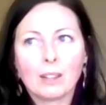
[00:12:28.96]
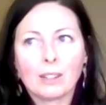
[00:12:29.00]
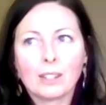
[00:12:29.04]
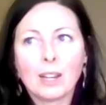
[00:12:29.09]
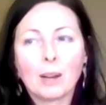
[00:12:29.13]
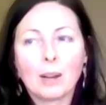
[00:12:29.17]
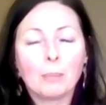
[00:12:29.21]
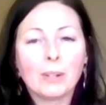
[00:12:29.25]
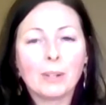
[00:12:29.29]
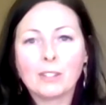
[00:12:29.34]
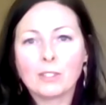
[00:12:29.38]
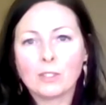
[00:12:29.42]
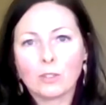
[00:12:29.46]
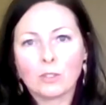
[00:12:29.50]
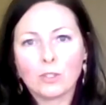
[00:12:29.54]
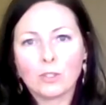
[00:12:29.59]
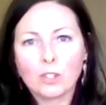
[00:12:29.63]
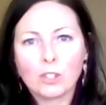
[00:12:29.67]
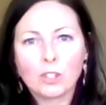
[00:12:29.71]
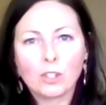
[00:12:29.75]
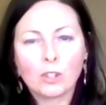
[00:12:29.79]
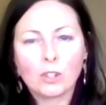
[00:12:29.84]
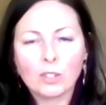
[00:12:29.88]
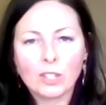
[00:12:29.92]
companies are
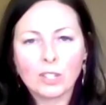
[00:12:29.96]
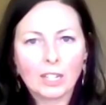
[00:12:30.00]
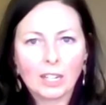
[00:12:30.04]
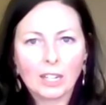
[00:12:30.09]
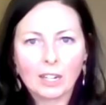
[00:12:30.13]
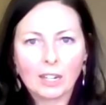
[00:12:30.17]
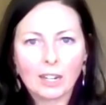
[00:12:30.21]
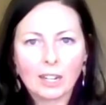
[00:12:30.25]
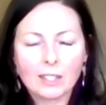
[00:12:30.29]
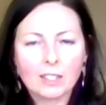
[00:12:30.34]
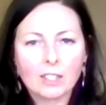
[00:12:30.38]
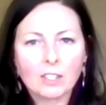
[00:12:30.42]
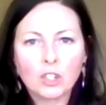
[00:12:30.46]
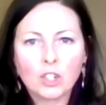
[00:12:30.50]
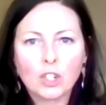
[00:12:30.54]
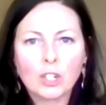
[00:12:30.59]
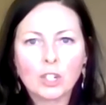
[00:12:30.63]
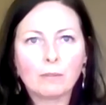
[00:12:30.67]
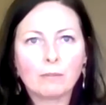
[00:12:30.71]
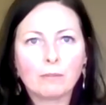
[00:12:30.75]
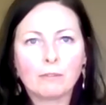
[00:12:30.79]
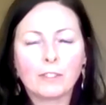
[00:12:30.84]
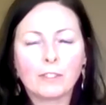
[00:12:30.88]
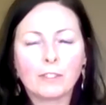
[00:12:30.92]
just using it as a
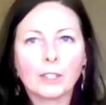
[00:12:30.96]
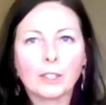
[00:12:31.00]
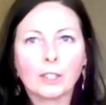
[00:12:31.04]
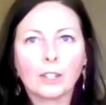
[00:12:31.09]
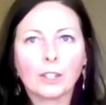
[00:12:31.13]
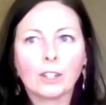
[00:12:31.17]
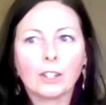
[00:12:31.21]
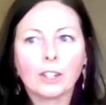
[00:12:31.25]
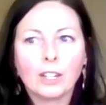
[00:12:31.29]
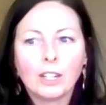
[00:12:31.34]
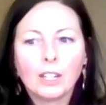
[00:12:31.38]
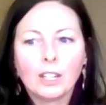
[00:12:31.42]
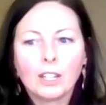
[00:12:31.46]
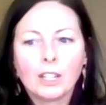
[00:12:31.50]
cheap filler